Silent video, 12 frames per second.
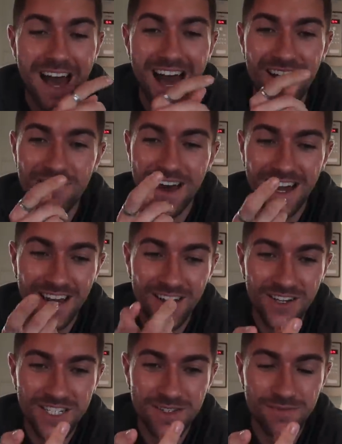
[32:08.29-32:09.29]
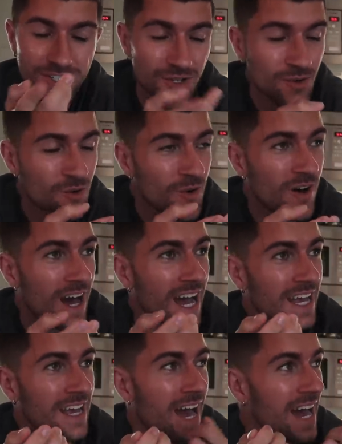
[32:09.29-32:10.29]
I lost, do you know what? I
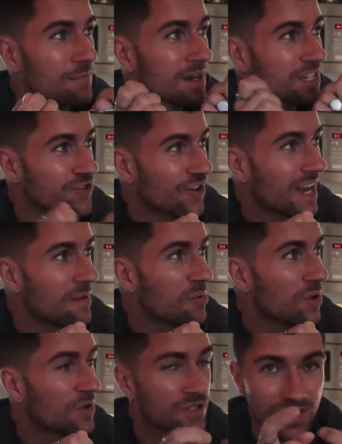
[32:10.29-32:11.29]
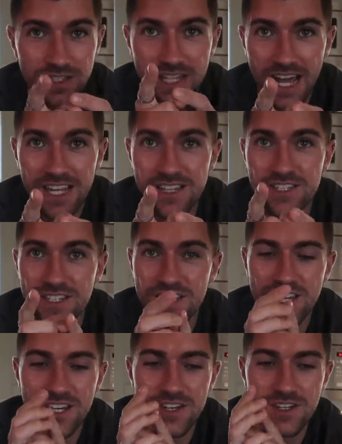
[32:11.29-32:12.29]
had my tripod that I used to
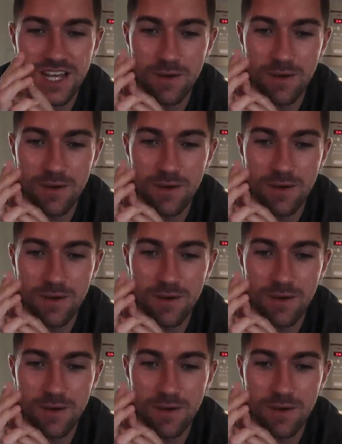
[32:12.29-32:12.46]
use,